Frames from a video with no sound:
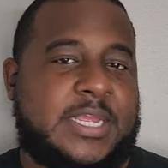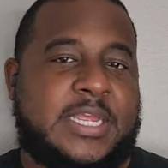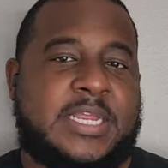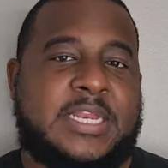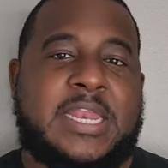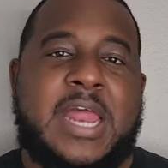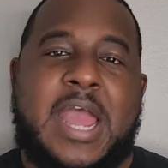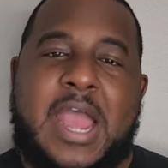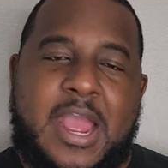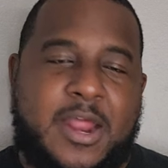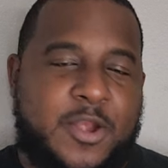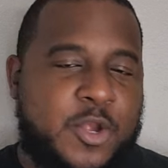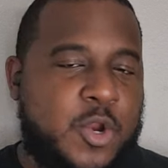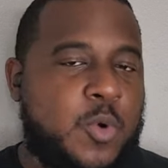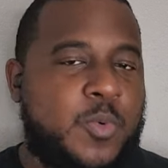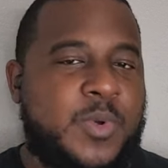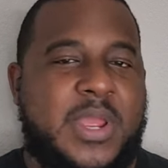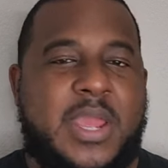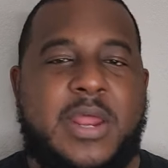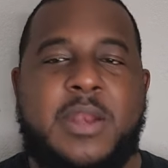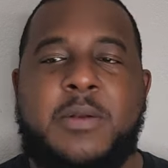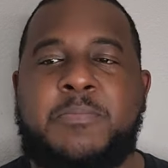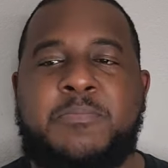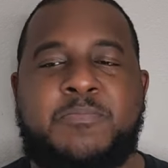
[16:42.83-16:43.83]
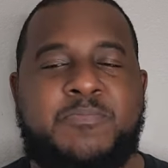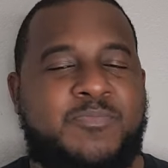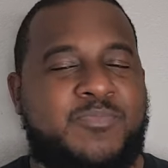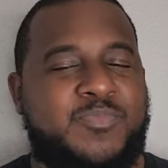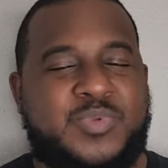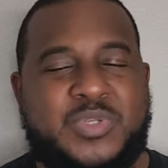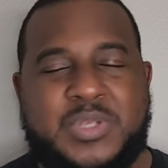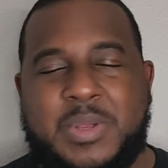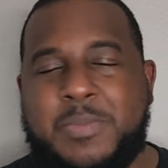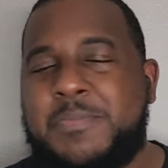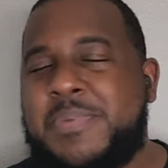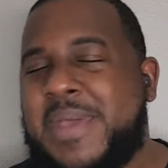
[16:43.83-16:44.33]
And now I know we had
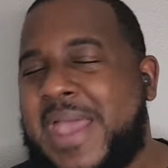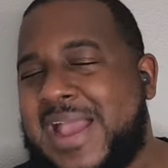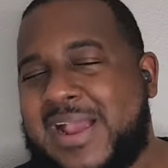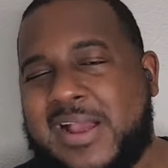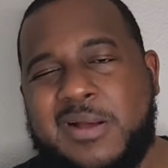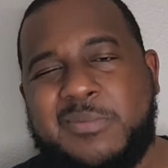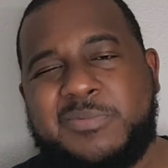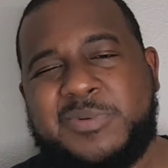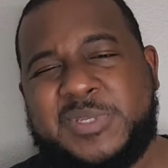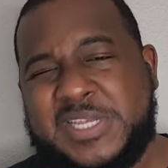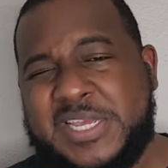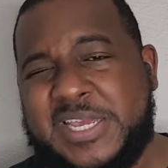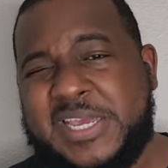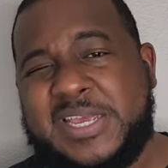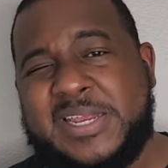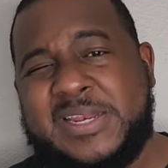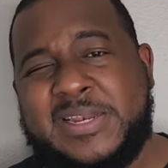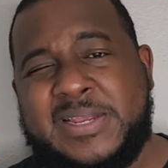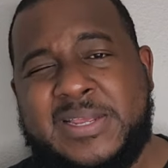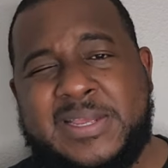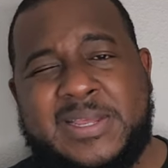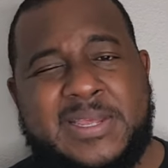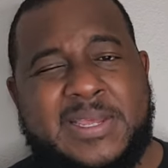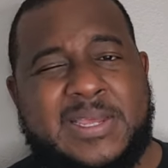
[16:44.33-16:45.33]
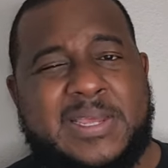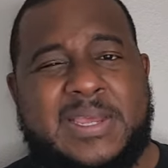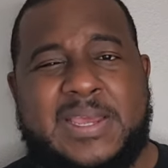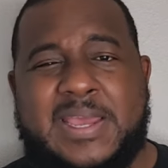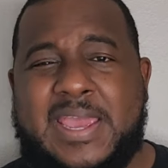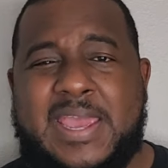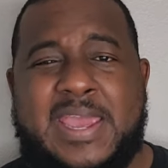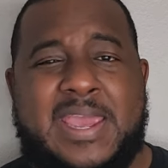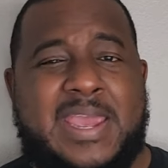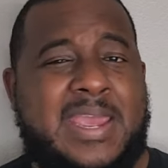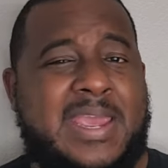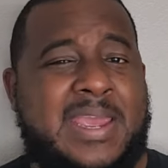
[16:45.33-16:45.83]
some backups in,
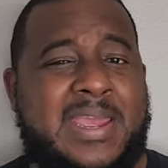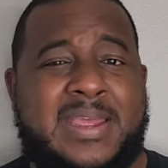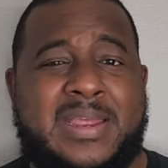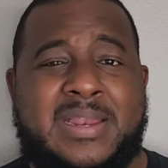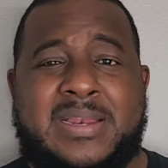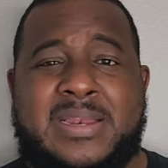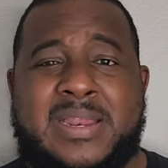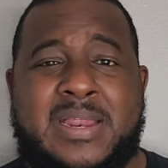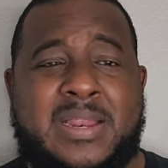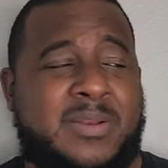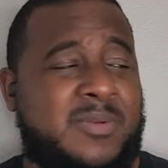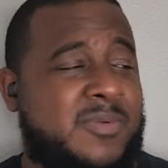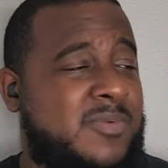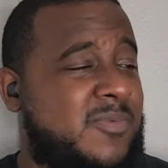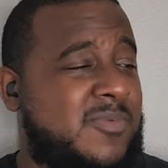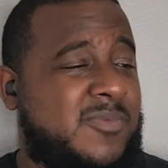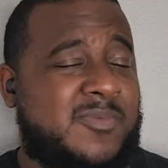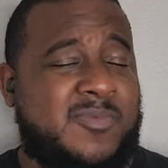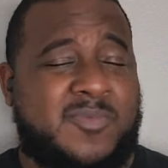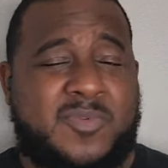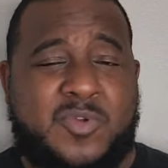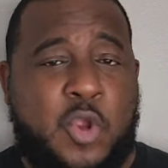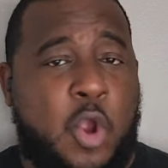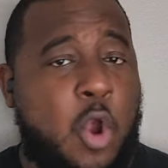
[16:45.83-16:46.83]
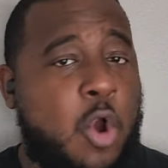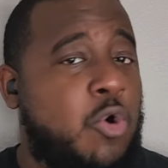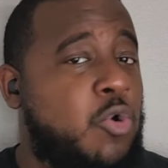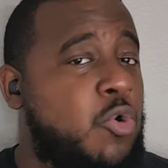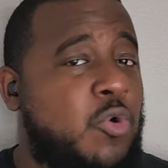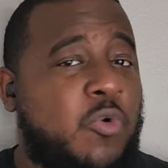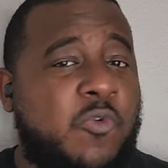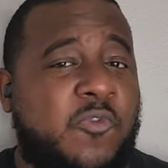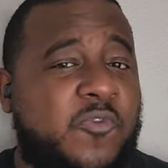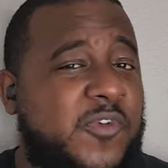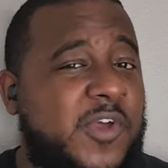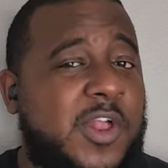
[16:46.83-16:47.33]
and
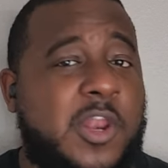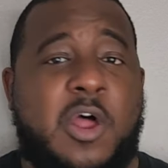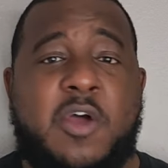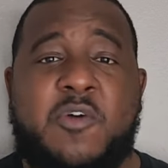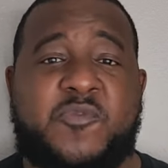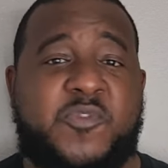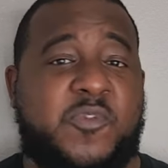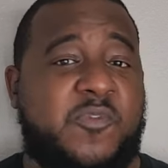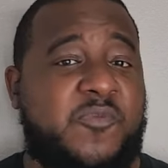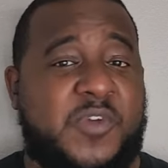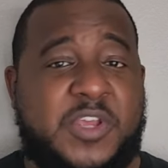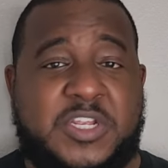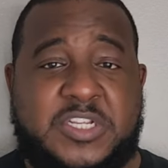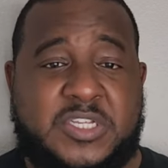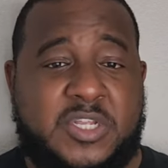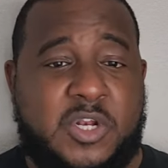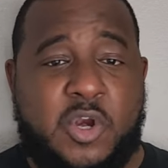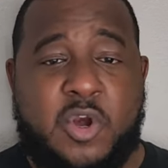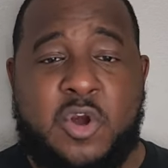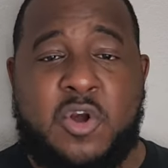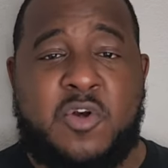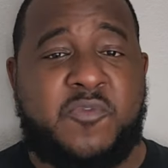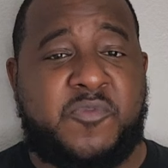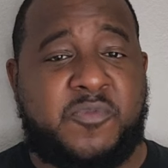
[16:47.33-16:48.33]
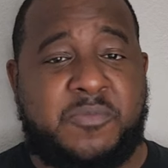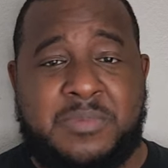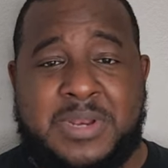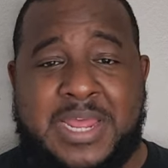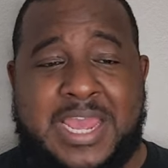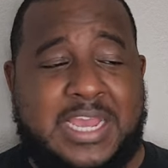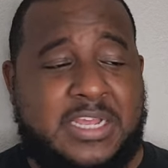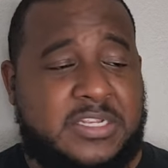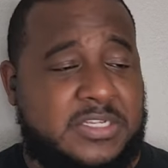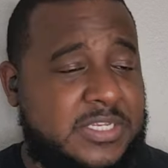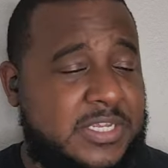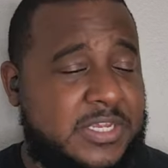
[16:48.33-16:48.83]
Kohu fell off the face of the earth from
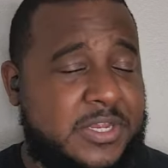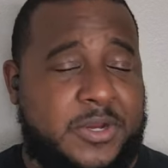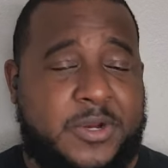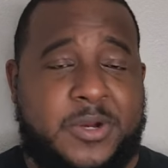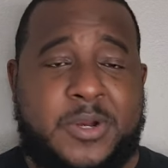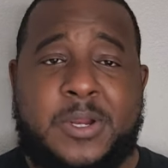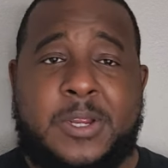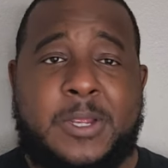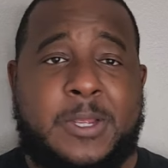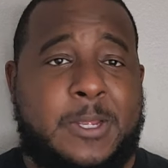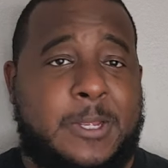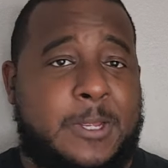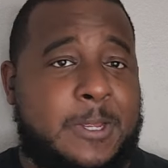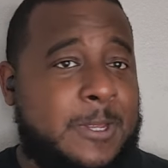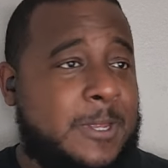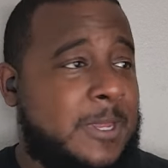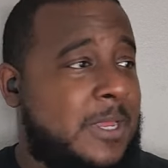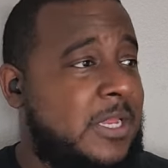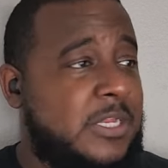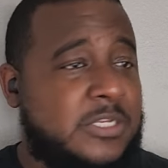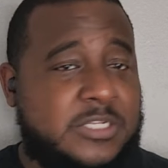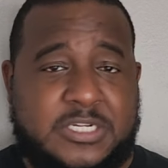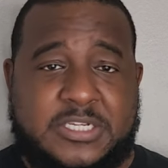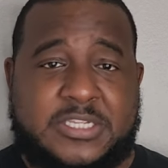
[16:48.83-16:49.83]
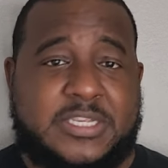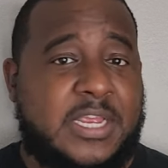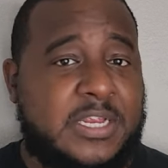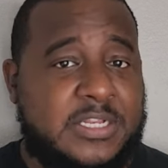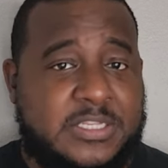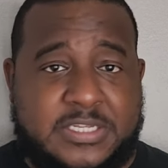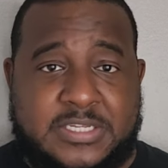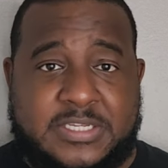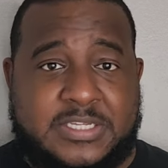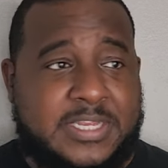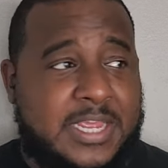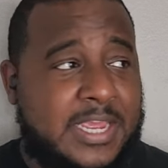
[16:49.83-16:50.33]
last year. He just
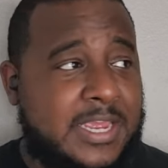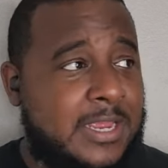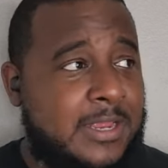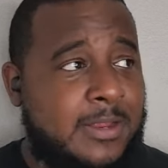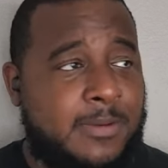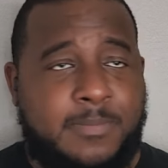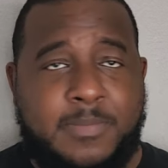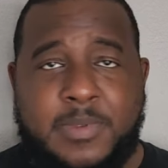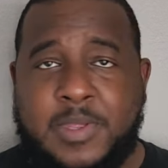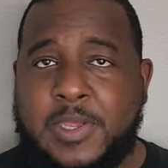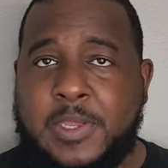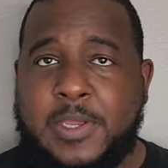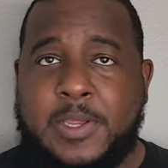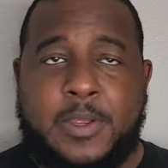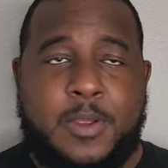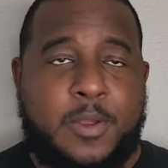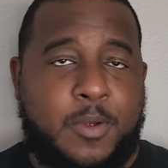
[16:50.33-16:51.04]
ain't the same.